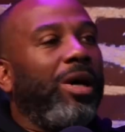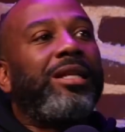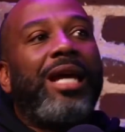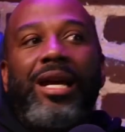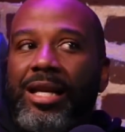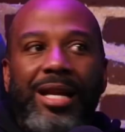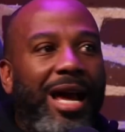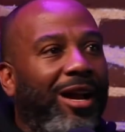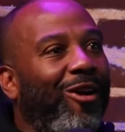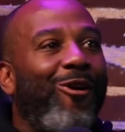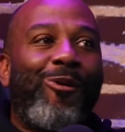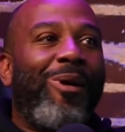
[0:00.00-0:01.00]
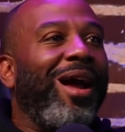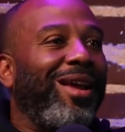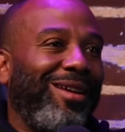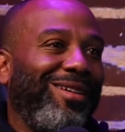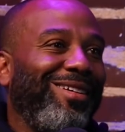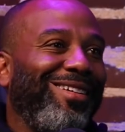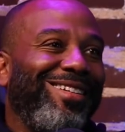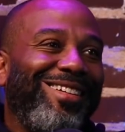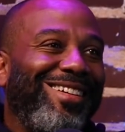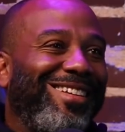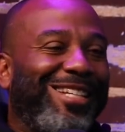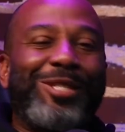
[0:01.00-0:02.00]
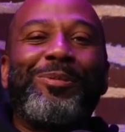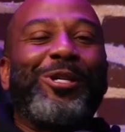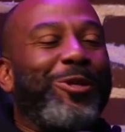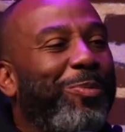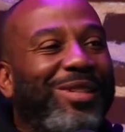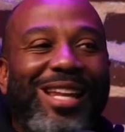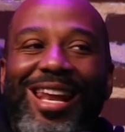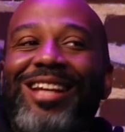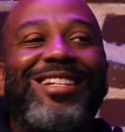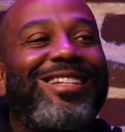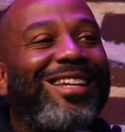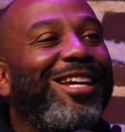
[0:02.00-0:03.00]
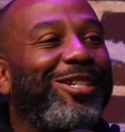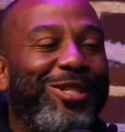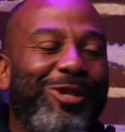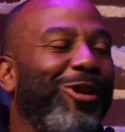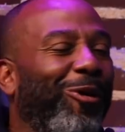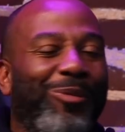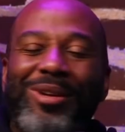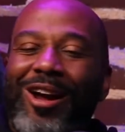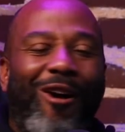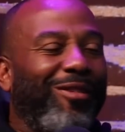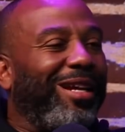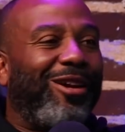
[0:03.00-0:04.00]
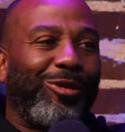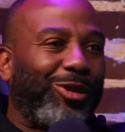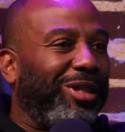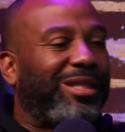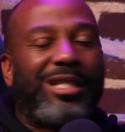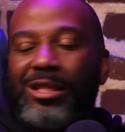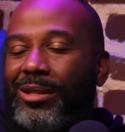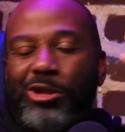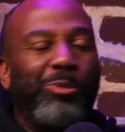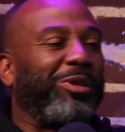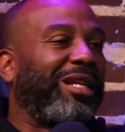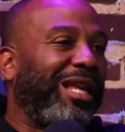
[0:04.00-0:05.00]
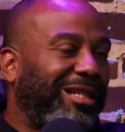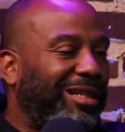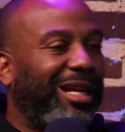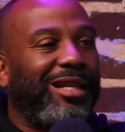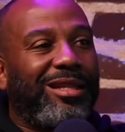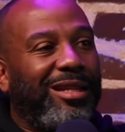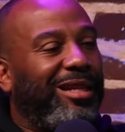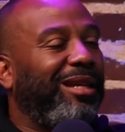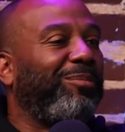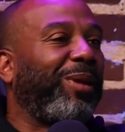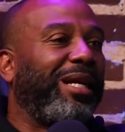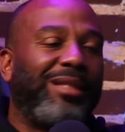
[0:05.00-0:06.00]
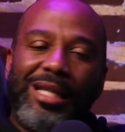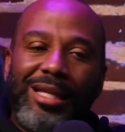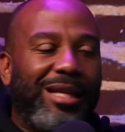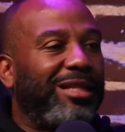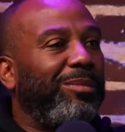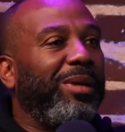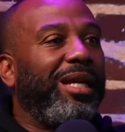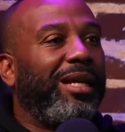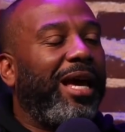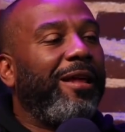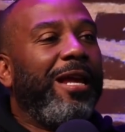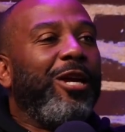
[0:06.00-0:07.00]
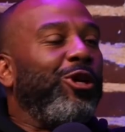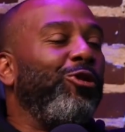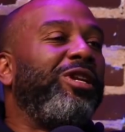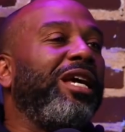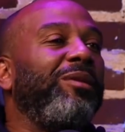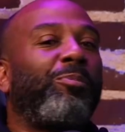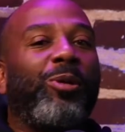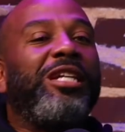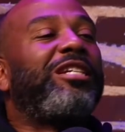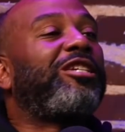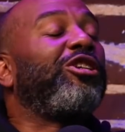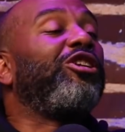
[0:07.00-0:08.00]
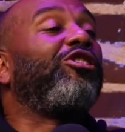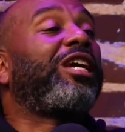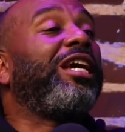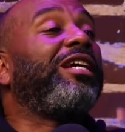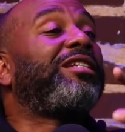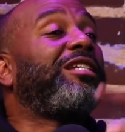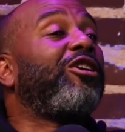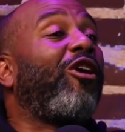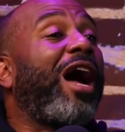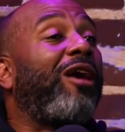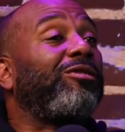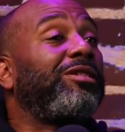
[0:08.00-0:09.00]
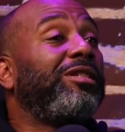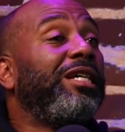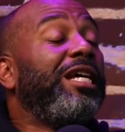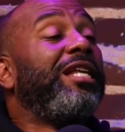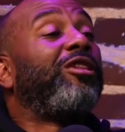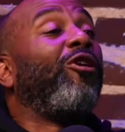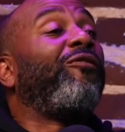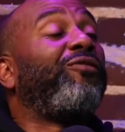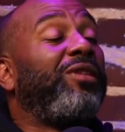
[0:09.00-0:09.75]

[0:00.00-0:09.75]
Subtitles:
What day did that go away? Just because you put the legislation, we already can go through this. Just because you put the legislation in place doesn't mean that. You didn't preach it to your kids in your house. Though